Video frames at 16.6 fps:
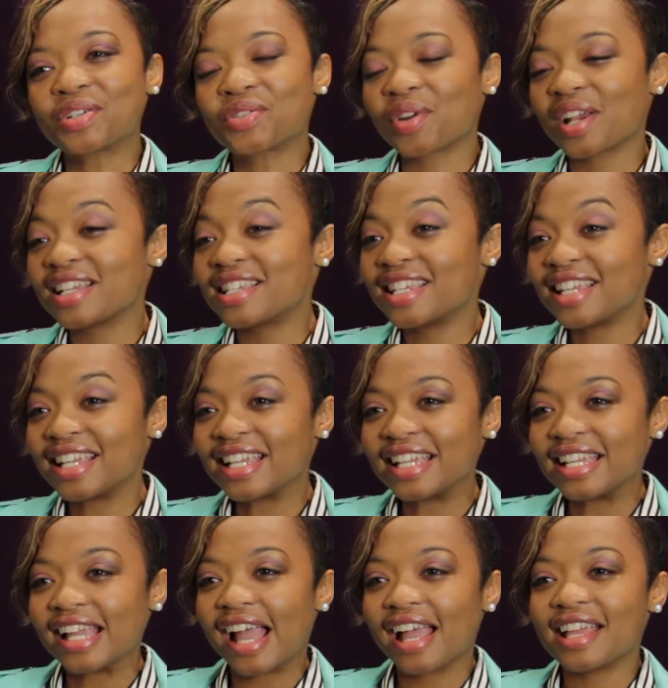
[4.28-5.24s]

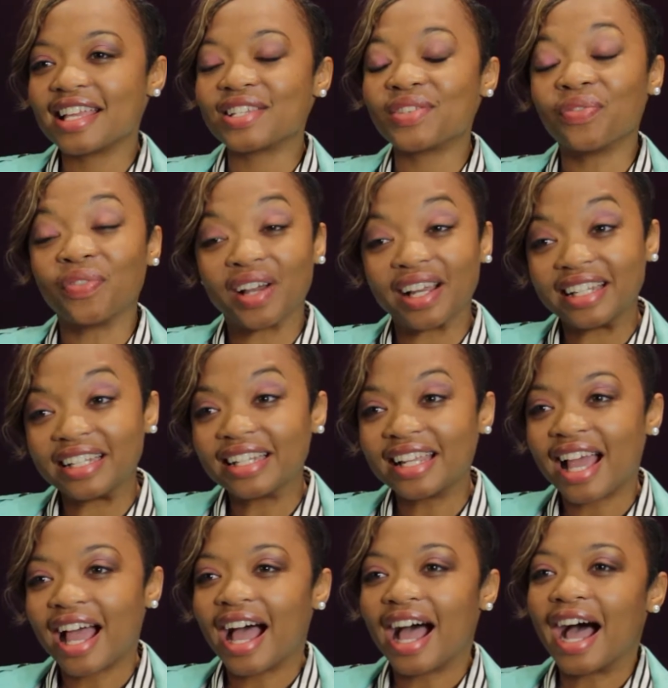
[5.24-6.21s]
Tracy is fun.
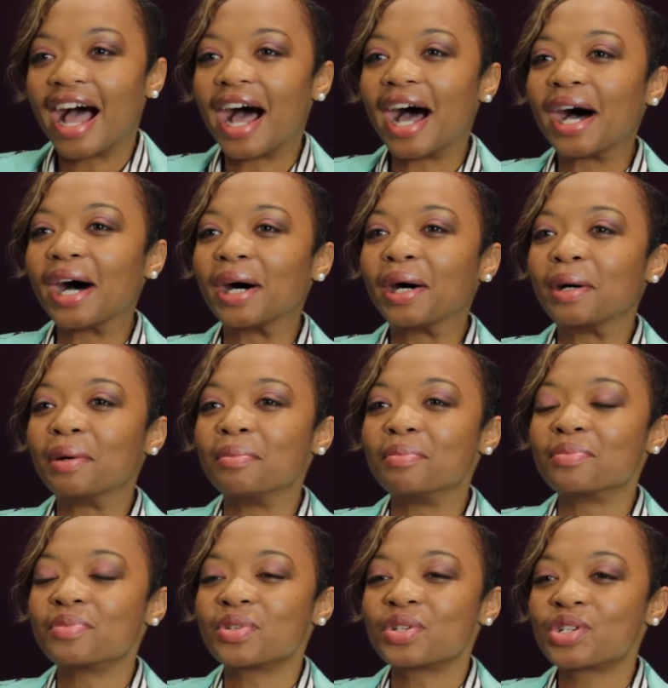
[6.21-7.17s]
Um,